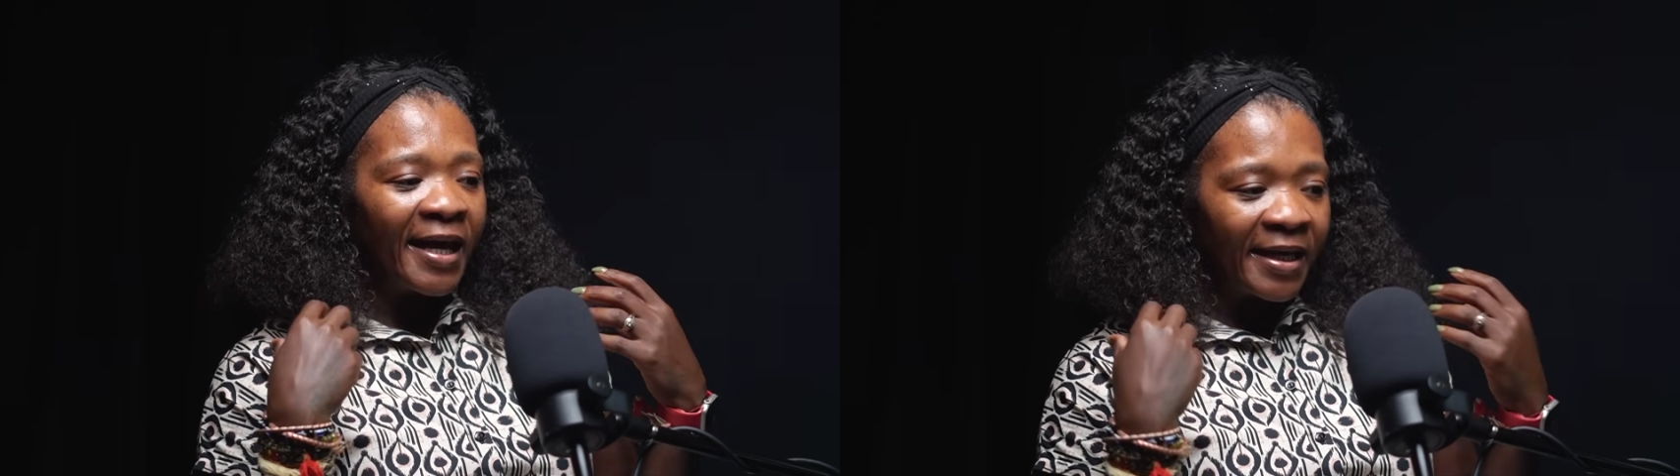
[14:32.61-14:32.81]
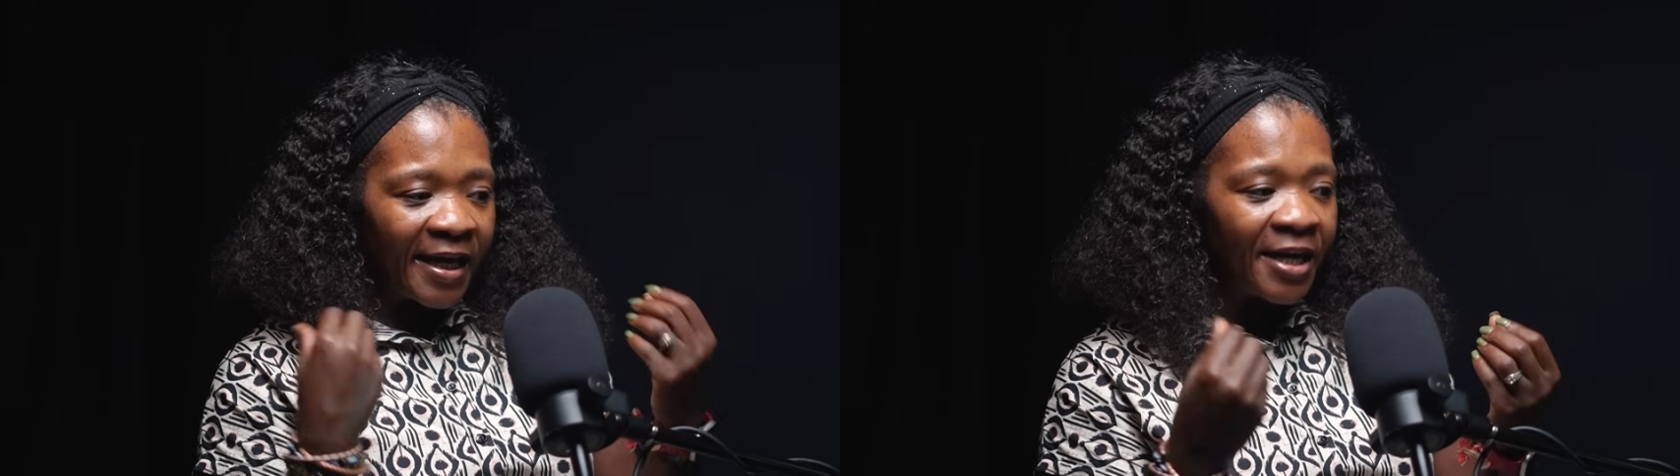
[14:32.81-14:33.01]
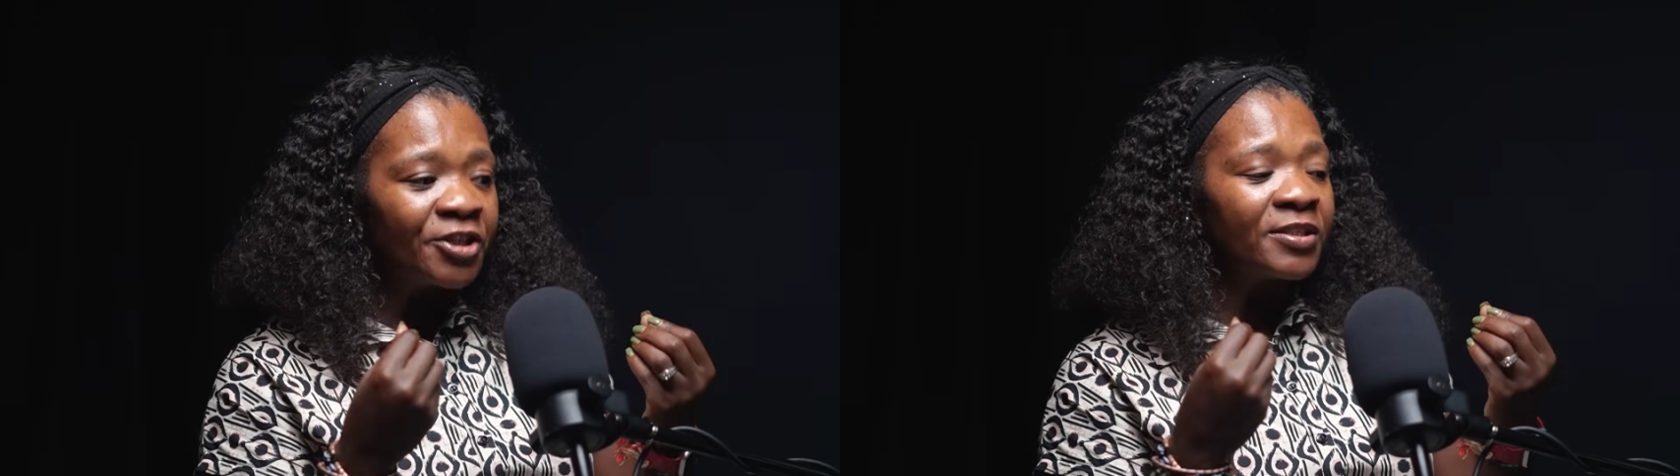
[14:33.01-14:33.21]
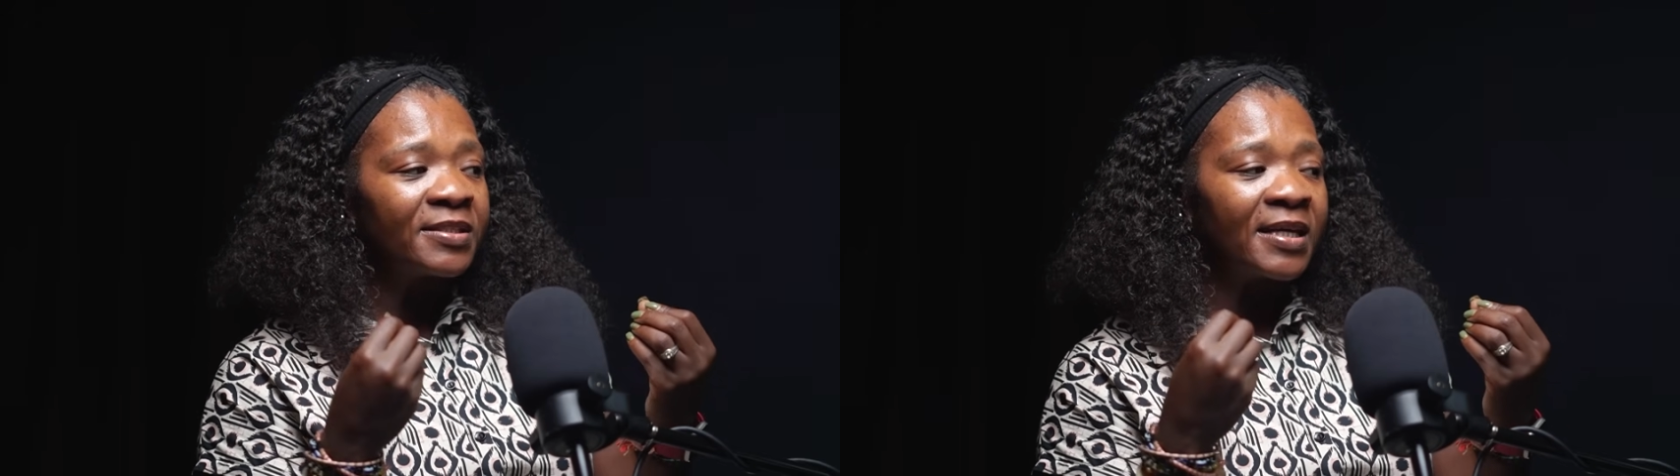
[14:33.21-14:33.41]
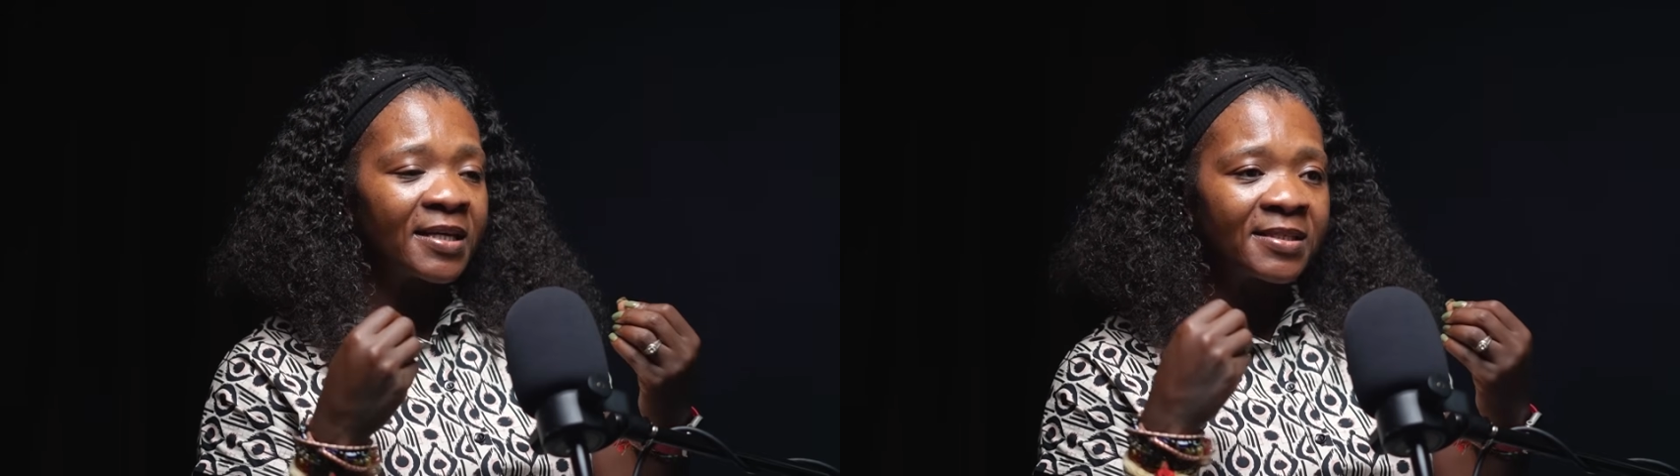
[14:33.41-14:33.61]
engage in
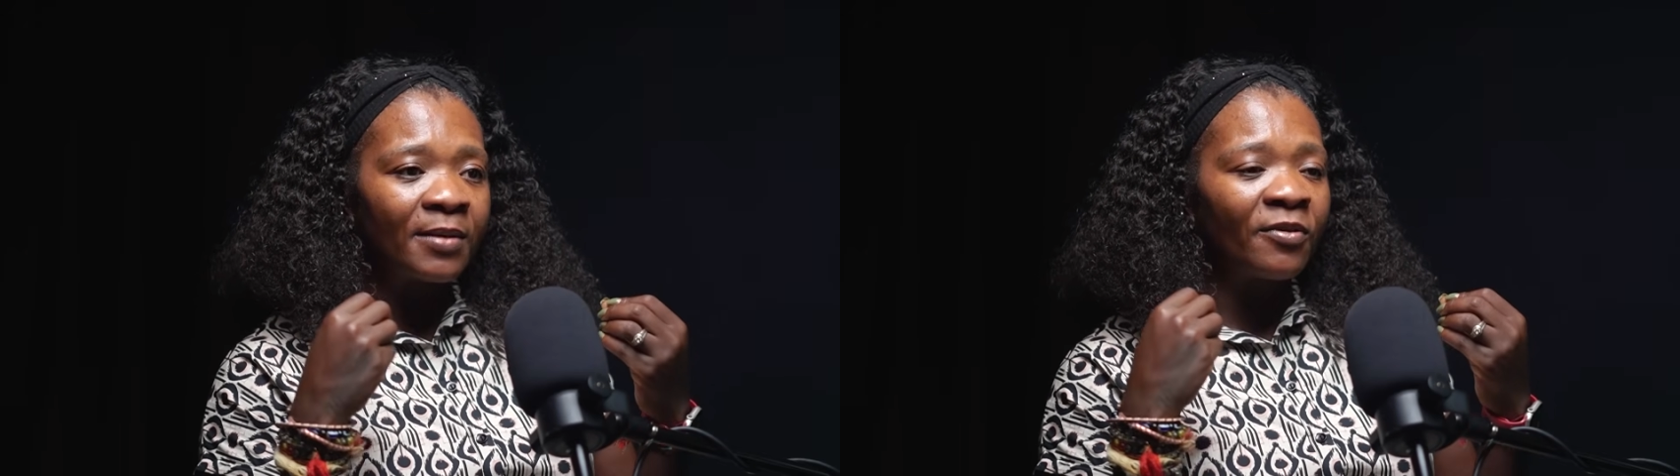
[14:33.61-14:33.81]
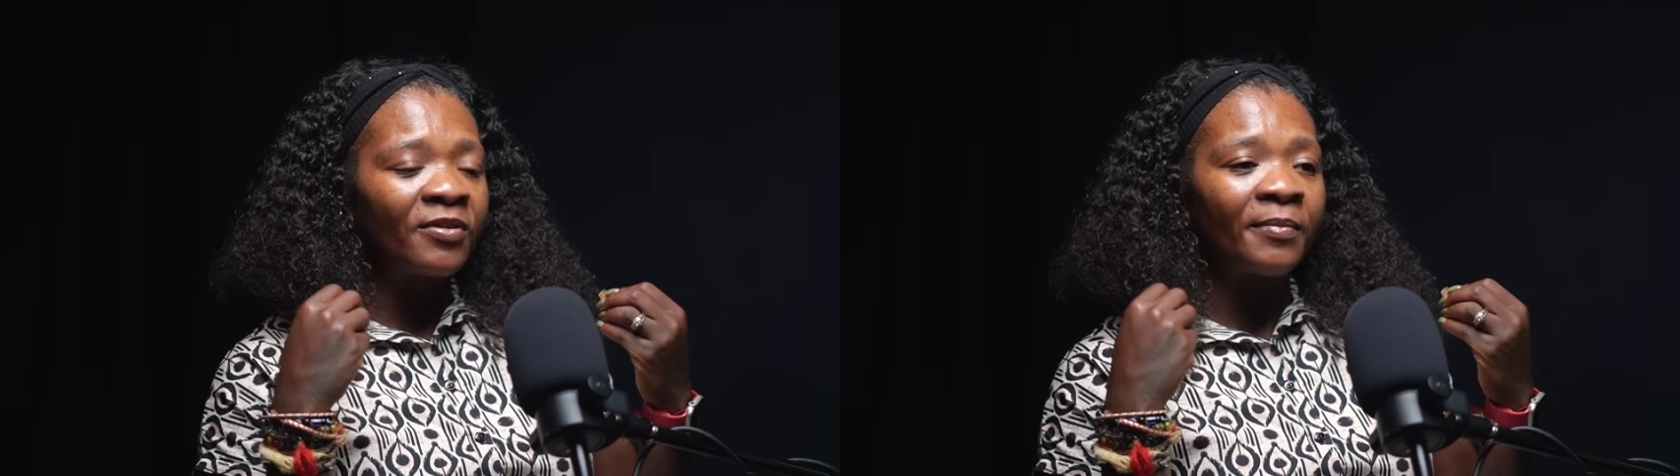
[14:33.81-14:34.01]
sex, some of